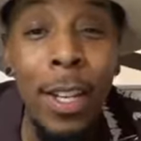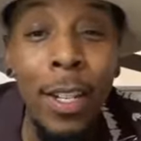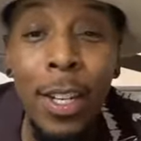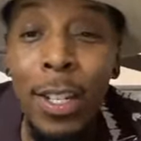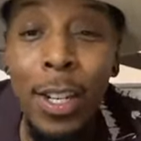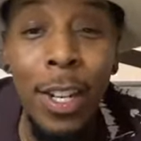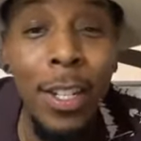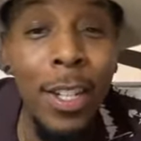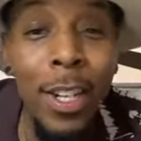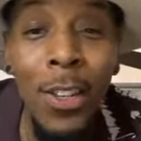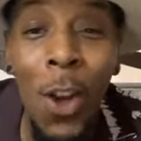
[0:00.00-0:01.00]
it's it's
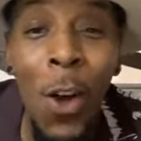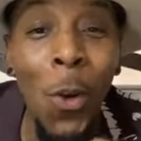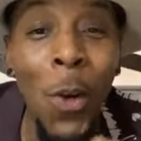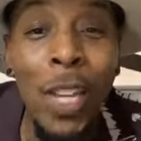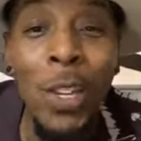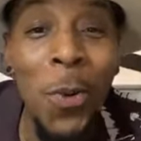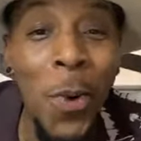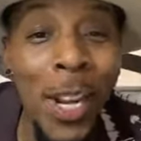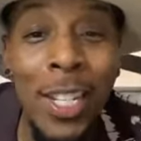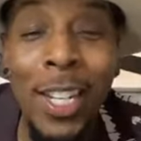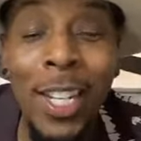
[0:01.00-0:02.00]
it's it's always
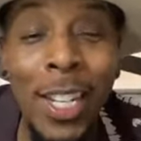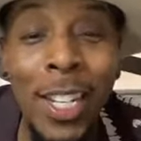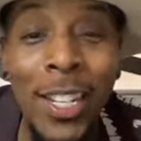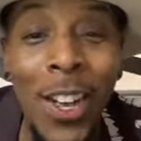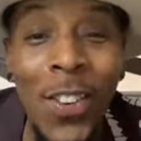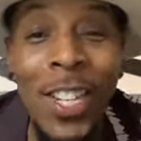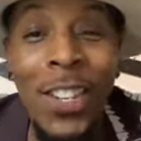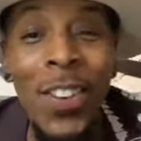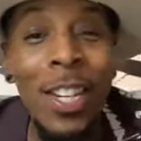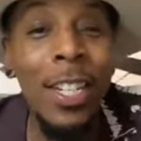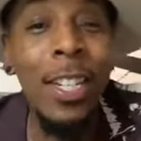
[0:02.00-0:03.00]
crazy. It's
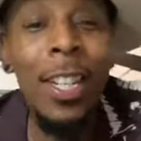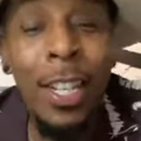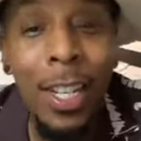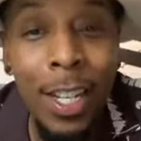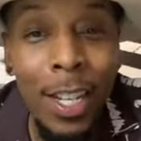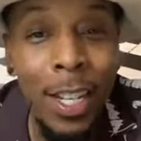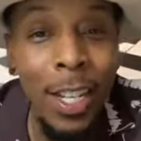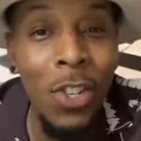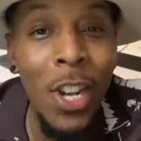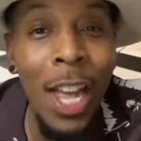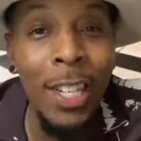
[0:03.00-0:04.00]
always crazy.
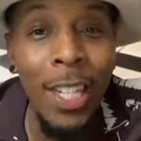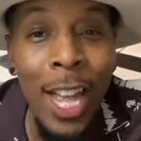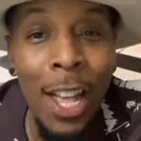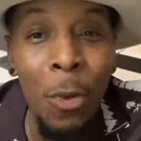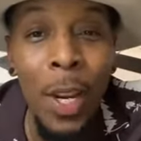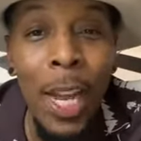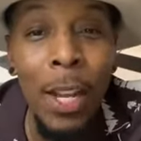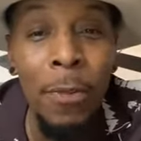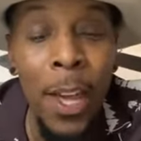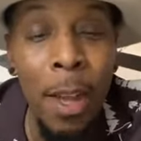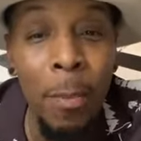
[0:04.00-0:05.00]
Shot Town, we
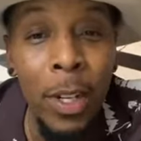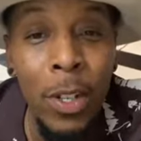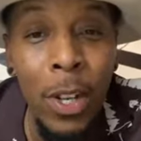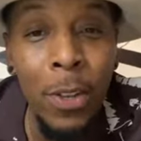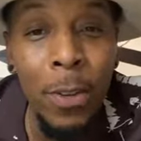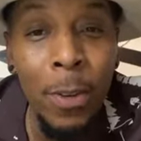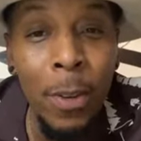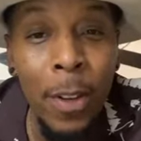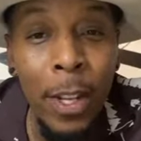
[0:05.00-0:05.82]
like family, so